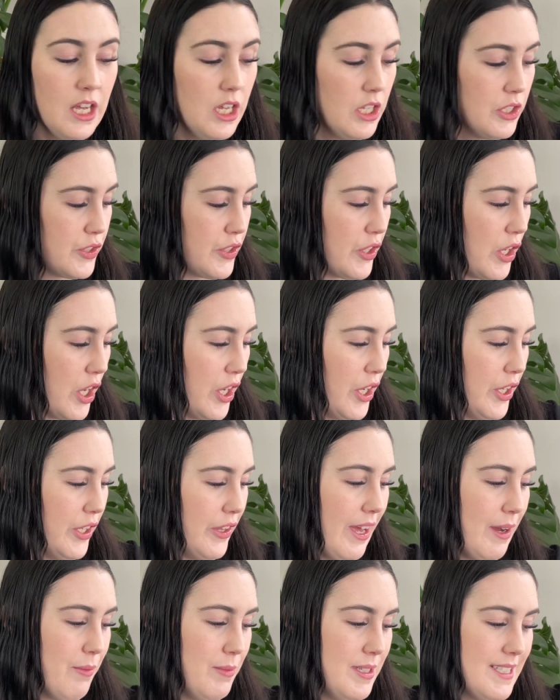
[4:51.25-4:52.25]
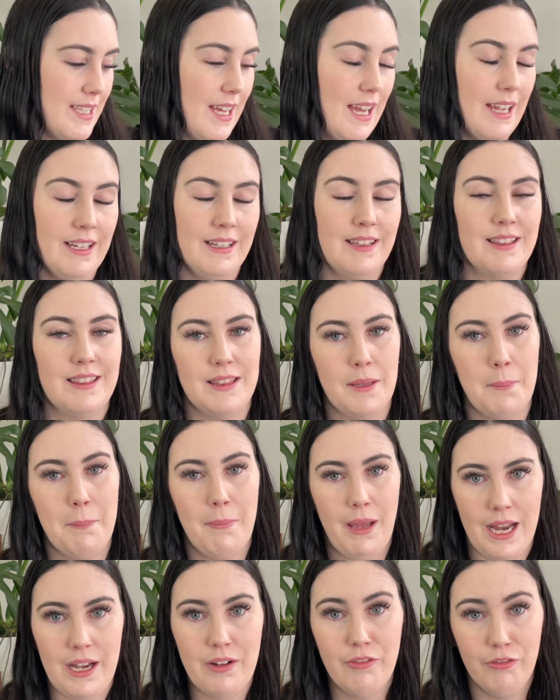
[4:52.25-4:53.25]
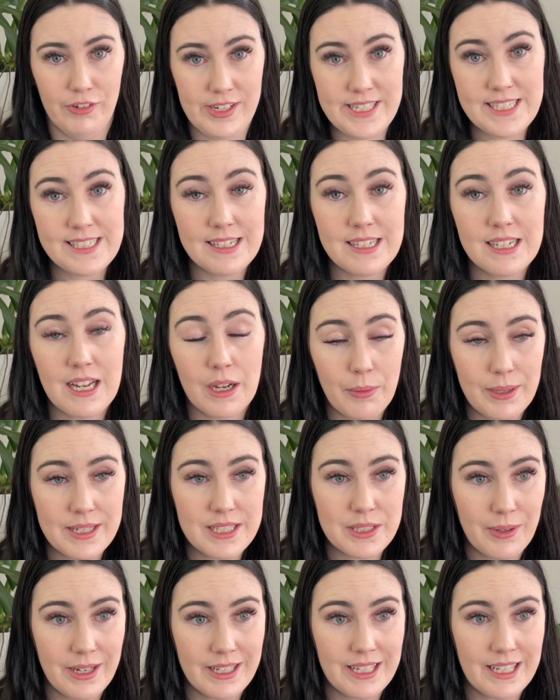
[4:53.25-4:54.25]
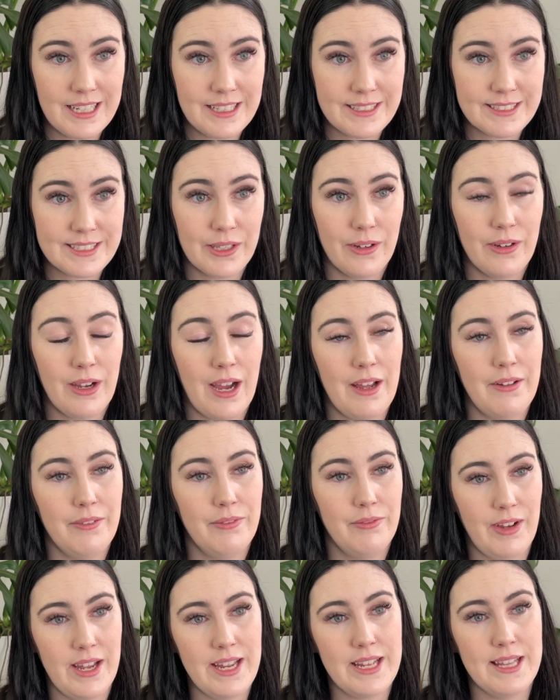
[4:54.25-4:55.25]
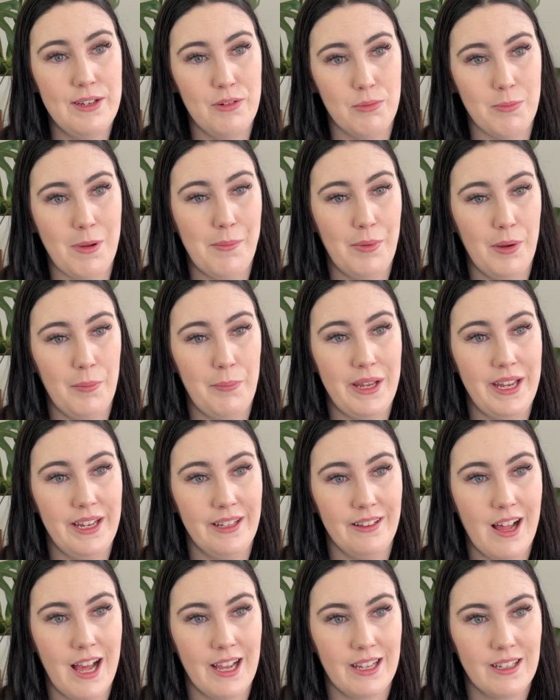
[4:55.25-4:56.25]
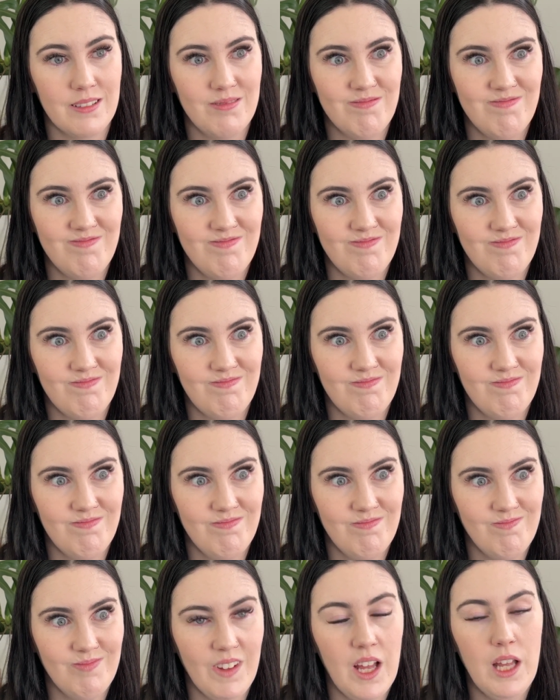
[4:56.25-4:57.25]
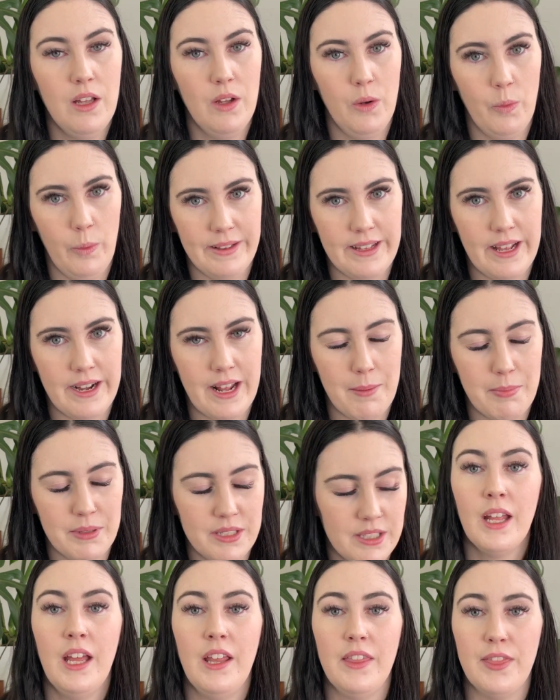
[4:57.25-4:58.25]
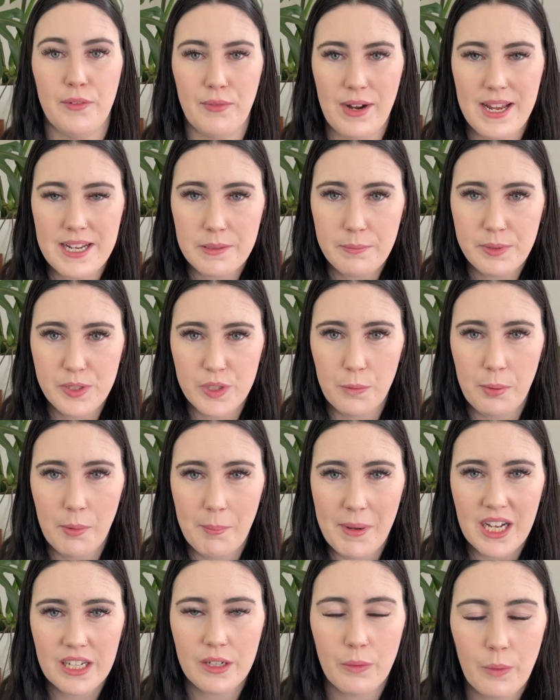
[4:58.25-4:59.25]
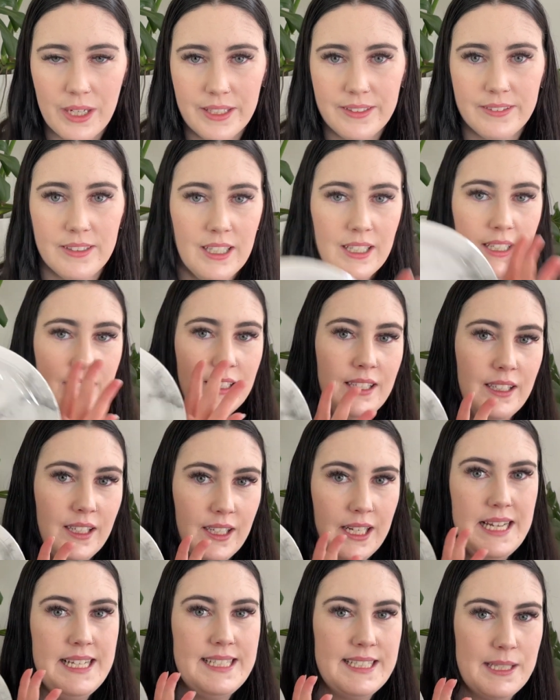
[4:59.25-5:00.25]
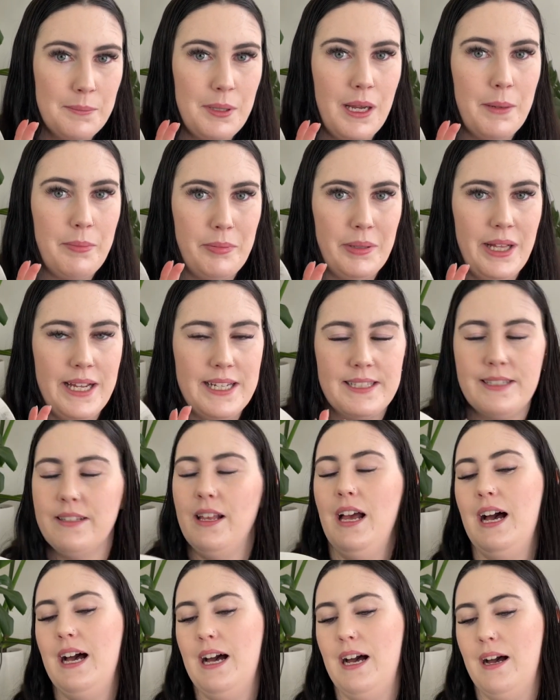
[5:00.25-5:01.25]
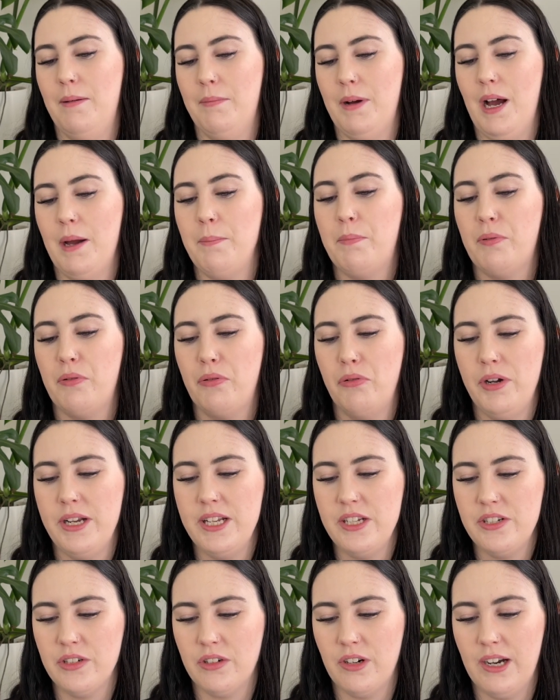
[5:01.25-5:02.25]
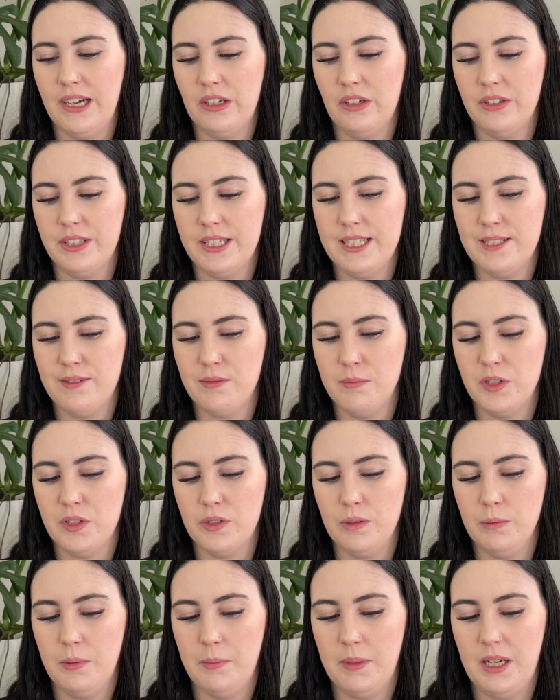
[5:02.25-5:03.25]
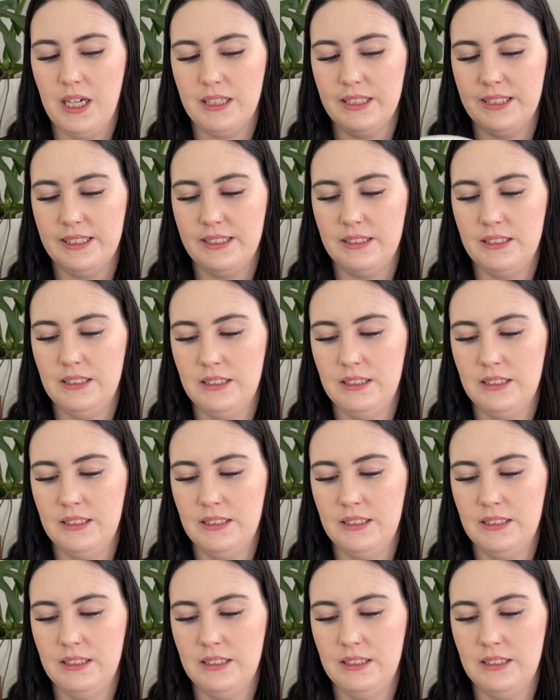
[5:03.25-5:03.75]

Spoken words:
So that was like the main reason I went to Ikea. So I vaguely remember being like, when that happened. The random supermarket one is some paper plates. I'm pretty sure I got these from a supermarket.